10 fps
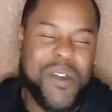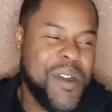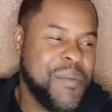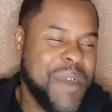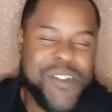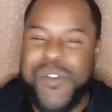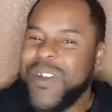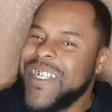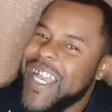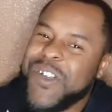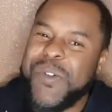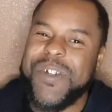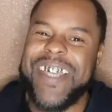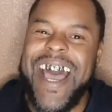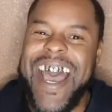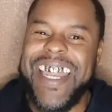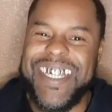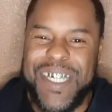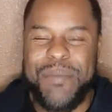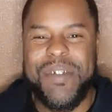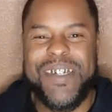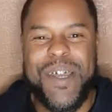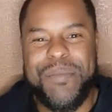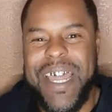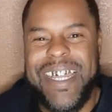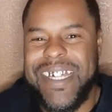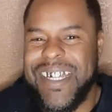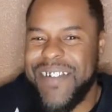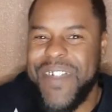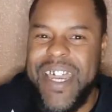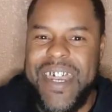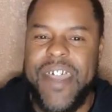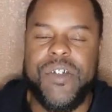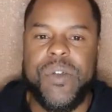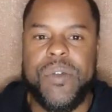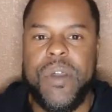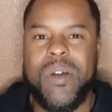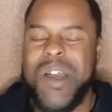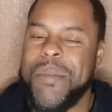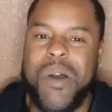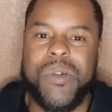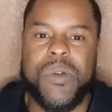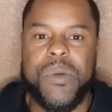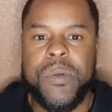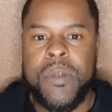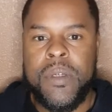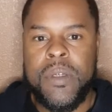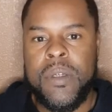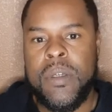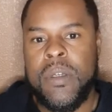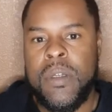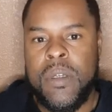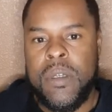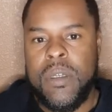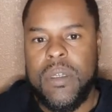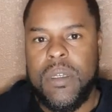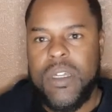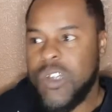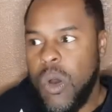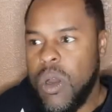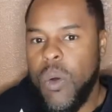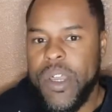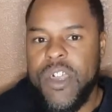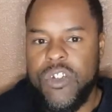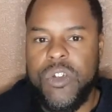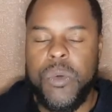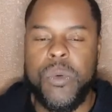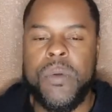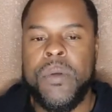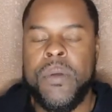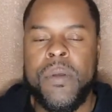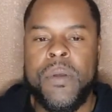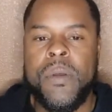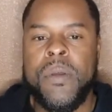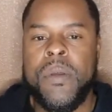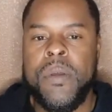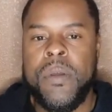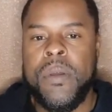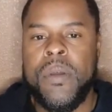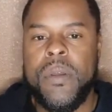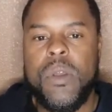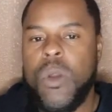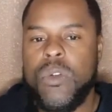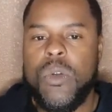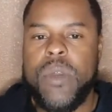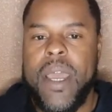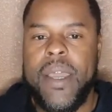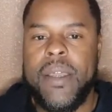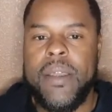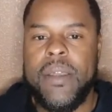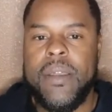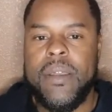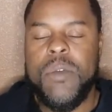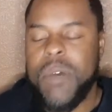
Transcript: uh, metrosexual side or some something like of that nature. You know, come on, dude. It's gonna go against you. You don't do that. You